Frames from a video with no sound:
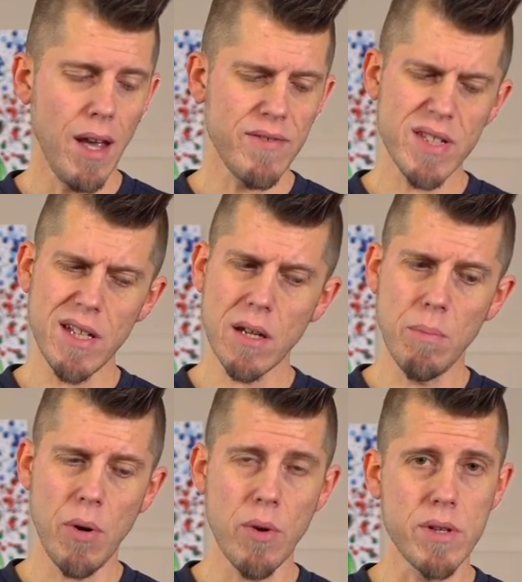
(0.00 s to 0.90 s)
I've seen
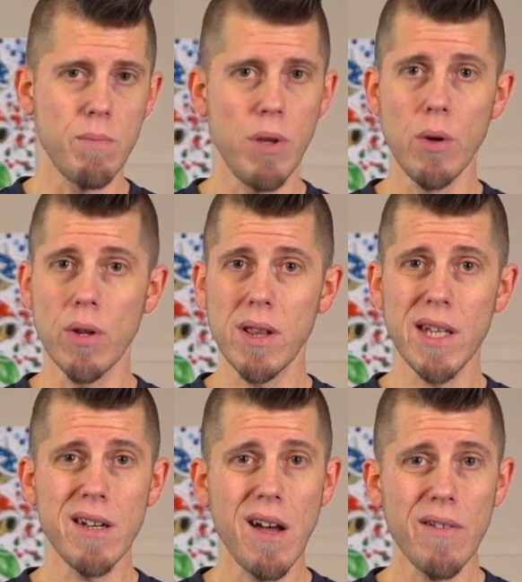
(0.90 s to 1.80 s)
components blow
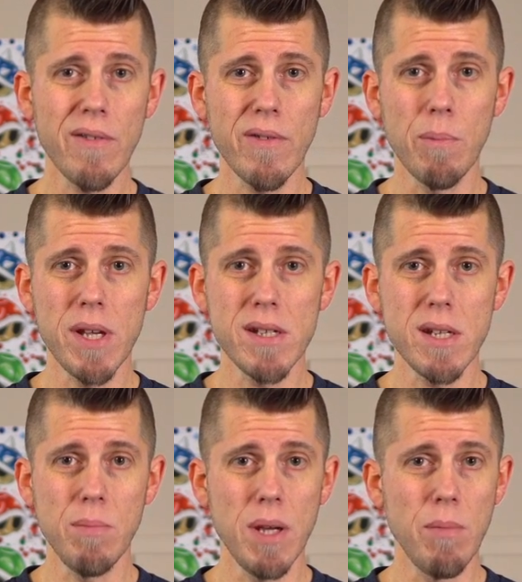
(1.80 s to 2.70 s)
clean off of a
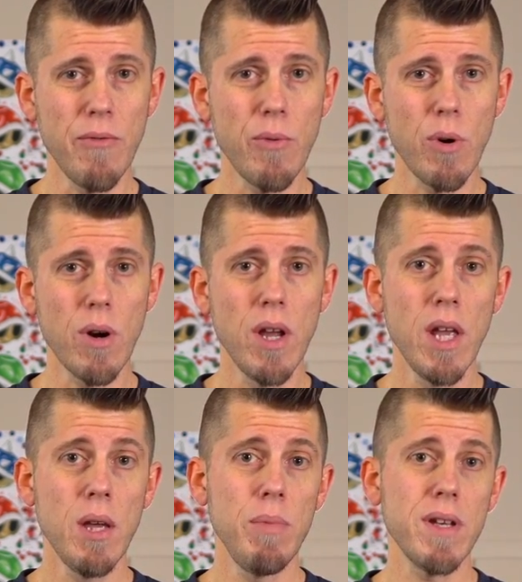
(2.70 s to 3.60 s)
PCB before
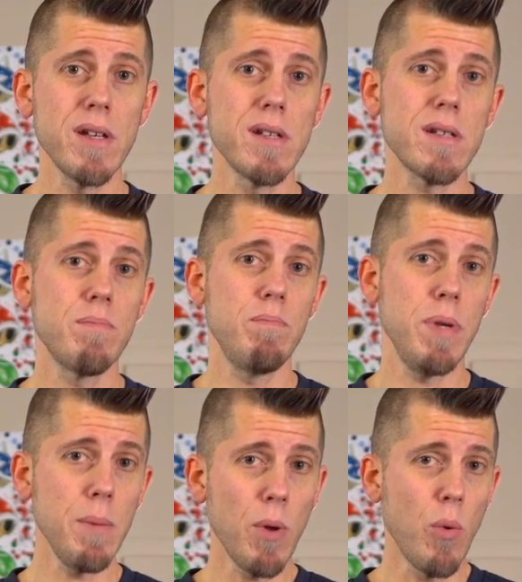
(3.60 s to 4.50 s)
because
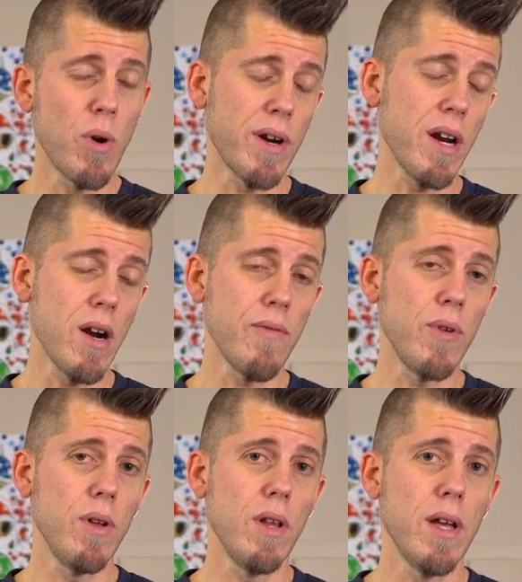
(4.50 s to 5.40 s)
people weren't
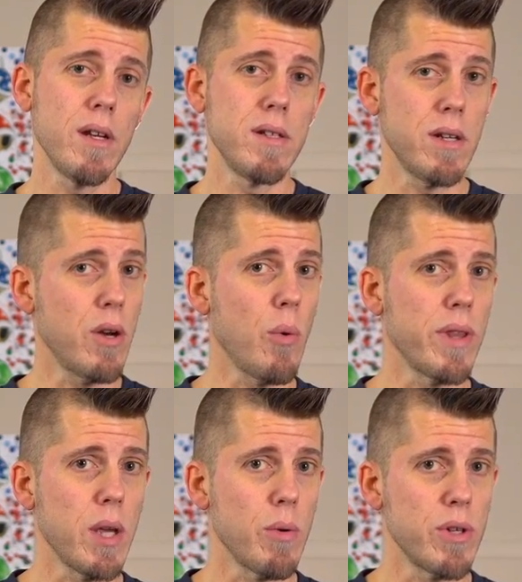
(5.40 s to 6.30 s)
careful and didn't know
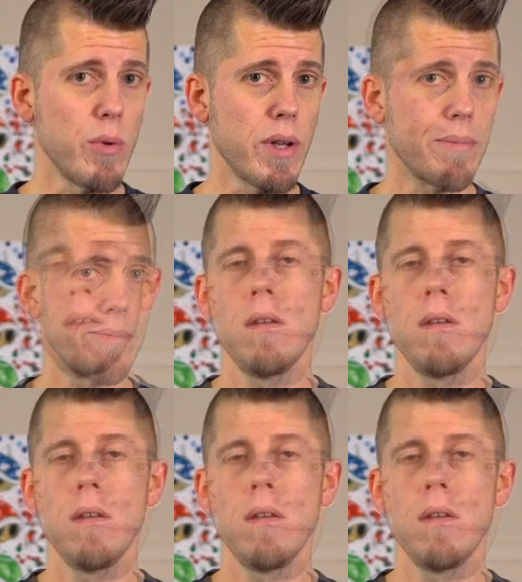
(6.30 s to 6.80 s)
what they were doing.